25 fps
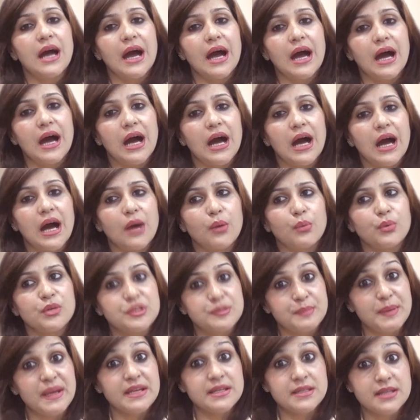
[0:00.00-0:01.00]
was
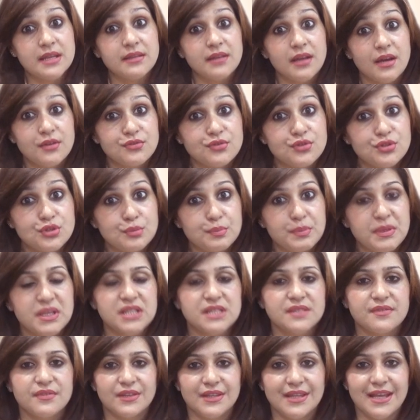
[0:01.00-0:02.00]
paid 10,000
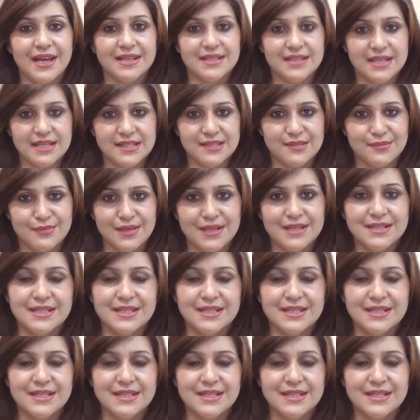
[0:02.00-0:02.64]
rupees for that as well.